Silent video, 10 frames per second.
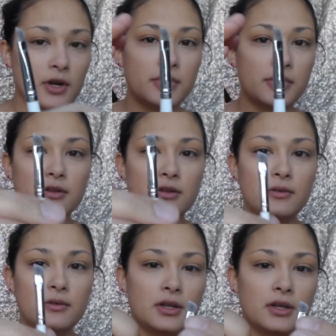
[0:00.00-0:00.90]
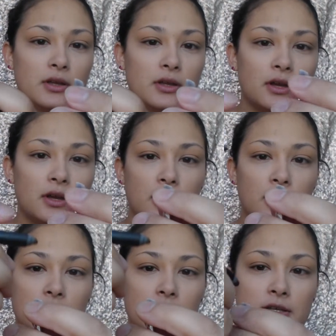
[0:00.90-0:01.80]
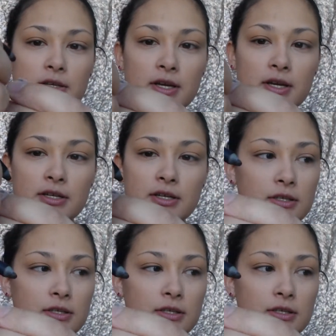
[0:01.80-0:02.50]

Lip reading: been doing is I just